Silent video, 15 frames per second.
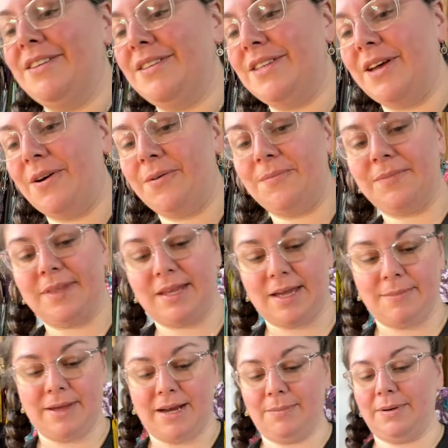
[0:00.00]
So I
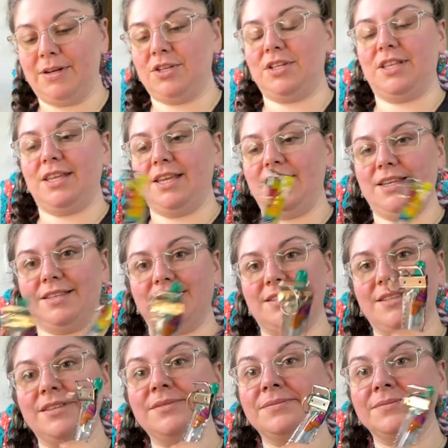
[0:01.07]
made a bunch of these.